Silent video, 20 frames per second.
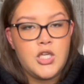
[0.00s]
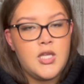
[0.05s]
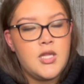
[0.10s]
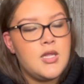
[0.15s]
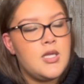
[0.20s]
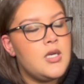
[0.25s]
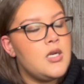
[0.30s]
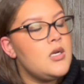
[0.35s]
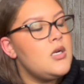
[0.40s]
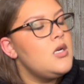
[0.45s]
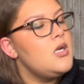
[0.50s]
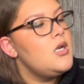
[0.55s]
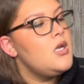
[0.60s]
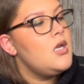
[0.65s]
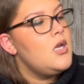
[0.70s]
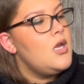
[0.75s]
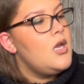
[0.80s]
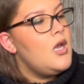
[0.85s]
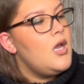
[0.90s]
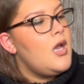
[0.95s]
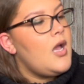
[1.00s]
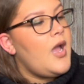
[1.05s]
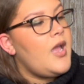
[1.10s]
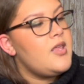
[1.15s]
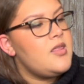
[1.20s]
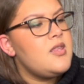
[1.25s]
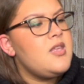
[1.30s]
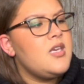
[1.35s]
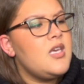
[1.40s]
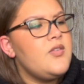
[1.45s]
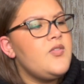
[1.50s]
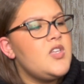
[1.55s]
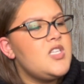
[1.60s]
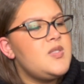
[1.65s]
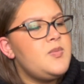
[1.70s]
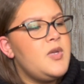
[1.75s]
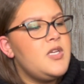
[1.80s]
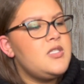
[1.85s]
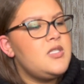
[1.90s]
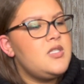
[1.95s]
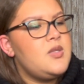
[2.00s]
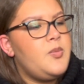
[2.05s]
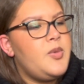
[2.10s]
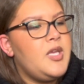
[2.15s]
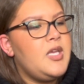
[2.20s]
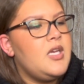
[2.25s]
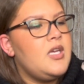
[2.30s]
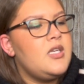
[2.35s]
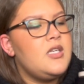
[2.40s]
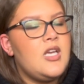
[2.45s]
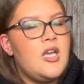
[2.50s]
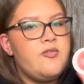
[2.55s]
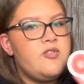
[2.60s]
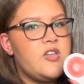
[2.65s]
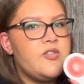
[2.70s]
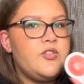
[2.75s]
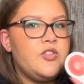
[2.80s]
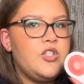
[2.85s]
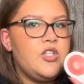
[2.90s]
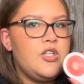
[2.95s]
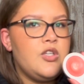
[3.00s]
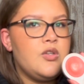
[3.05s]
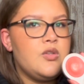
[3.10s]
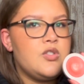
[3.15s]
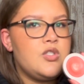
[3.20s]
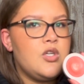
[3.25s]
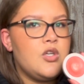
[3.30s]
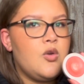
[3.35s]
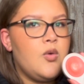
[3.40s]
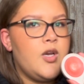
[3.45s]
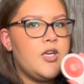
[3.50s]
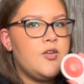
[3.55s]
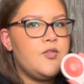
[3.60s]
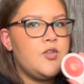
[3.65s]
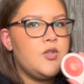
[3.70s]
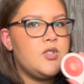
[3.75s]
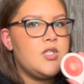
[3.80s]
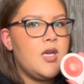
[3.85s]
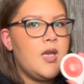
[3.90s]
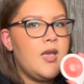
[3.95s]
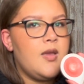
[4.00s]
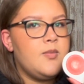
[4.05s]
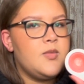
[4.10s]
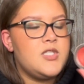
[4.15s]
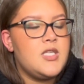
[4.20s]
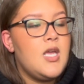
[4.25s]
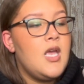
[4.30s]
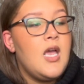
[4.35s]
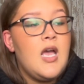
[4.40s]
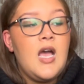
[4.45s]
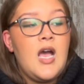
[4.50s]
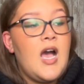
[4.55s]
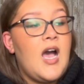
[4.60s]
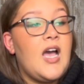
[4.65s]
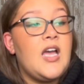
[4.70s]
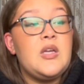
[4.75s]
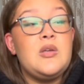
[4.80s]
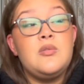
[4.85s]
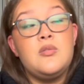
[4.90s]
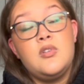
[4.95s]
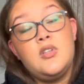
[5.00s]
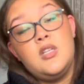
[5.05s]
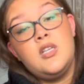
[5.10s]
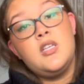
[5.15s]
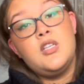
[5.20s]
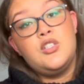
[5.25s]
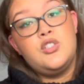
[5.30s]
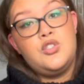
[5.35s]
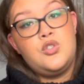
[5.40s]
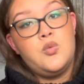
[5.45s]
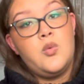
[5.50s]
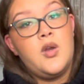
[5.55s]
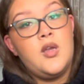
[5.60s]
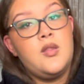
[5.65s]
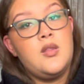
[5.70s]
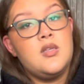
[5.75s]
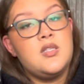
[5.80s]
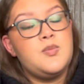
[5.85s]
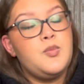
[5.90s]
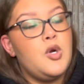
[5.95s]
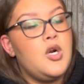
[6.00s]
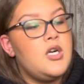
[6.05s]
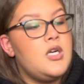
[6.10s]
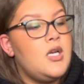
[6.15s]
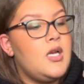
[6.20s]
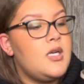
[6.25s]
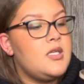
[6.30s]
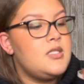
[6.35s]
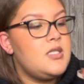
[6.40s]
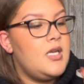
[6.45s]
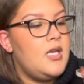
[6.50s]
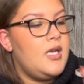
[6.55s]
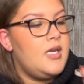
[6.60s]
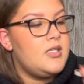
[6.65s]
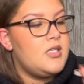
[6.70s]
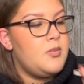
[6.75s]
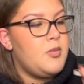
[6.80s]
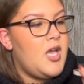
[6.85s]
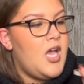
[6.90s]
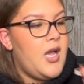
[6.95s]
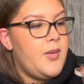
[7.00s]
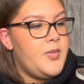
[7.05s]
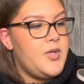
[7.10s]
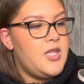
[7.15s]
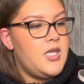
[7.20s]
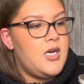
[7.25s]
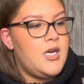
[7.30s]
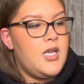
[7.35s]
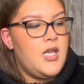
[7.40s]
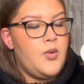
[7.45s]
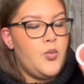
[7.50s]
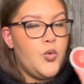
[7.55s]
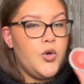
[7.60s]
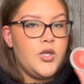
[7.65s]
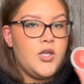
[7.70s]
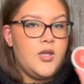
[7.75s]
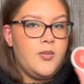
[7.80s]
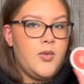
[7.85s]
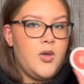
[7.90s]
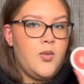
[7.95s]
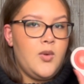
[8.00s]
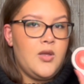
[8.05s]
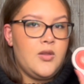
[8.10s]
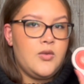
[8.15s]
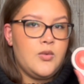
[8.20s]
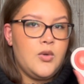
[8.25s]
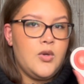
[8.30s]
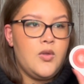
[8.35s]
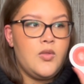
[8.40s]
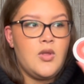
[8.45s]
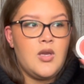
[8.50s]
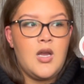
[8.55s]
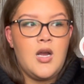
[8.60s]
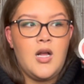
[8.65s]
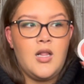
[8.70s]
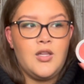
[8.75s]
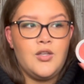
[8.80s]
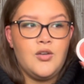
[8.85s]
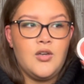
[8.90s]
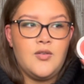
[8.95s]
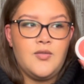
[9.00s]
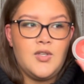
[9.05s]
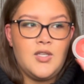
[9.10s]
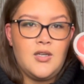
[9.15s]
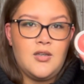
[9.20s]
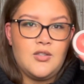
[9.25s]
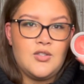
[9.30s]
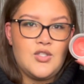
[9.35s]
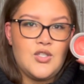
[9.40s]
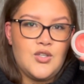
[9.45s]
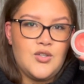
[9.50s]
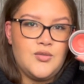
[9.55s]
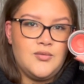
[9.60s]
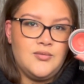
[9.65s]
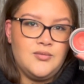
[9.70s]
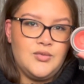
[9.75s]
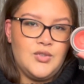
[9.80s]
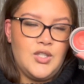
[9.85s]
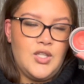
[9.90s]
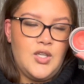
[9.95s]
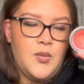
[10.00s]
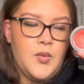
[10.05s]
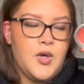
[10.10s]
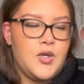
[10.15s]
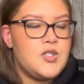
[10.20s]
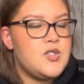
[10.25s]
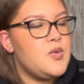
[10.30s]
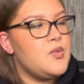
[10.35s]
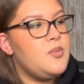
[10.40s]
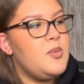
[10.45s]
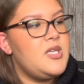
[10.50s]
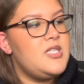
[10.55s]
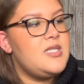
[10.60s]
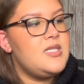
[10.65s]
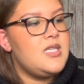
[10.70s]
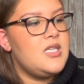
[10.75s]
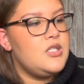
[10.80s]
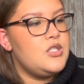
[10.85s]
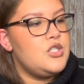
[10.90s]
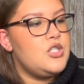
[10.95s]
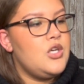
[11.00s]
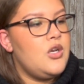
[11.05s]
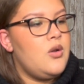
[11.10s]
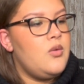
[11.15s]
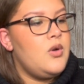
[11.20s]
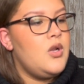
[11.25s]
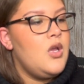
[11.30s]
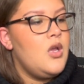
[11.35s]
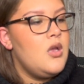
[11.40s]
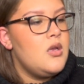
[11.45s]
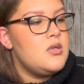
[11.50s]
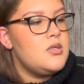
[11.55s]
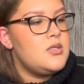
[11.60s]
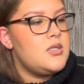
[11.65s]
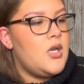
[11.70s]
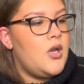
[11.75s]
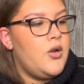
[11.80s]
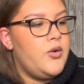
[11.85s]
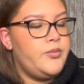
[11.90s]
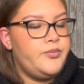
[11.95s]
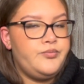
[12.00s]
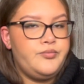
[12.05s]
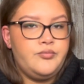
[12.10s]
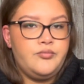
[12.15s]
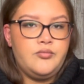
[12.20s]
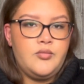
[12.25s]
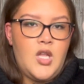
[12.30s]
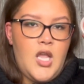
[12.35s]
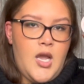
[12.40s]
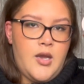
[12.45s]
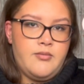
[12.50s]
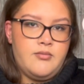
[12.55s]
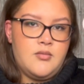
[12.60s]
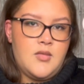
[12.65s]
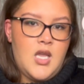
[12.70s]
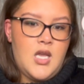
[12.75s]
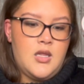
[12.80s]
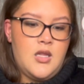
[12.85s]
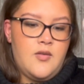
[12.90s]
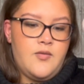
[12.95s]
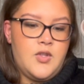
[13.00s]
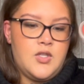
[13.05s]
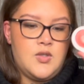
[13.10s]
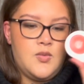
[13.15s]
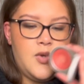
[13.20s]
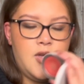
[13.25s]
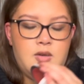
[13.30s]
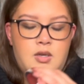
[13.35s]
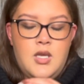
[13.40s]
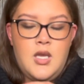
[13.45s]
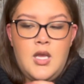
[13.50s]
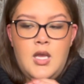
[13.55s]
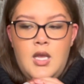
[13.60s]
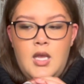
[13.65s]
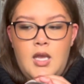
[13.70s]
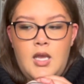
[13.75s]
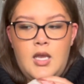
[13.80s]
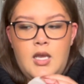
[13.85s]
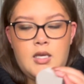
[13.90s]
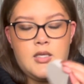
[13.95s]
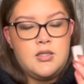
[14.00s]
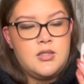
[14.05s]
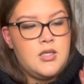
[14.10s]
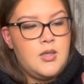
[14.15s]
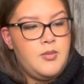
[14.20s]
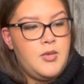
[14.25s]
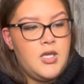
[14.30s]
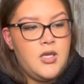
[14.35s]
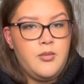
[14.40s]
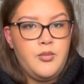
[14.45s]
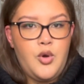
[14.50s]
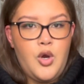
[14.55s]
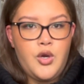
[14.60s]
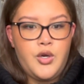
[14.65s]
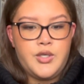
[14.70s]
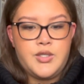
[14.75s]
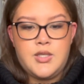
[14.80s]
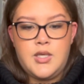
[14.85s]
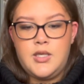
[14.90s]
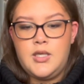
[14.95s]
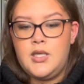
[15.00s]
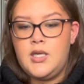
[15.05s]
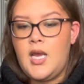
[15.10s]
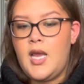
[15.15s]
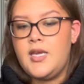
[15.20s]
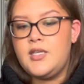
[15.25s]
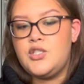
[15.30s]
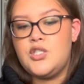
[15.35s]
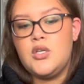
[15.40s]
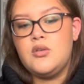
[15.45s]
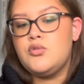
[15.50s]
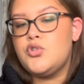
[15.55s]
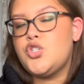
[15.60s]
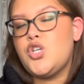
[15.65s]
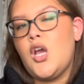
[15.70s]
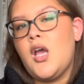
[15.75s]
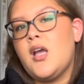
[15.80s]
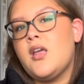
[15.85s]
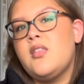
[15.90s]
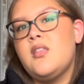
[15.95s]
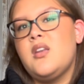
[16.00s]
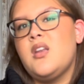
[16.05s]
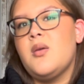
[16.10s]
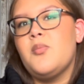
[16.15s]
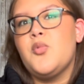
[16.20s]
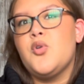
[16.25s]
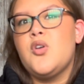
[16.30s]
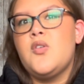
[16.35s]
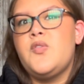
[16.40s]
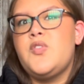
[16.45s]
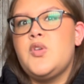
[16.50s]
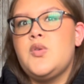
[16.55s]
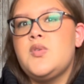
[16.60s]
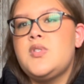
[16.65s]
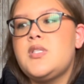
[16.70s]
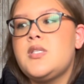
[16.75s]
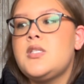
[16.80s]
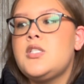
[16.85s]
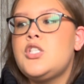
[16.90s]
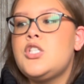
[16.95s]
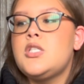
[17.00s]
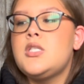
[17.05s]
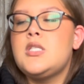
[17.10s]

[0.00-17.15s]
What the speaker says: in there. I think I've expanded the pan. I've definitely used it quite a few times. I really enjoy this product and I'm happy that I am working my way through it. The color of it also really works with my skin tone. So yeah, I love this one and I'm making progress on it. I don't track the number of uses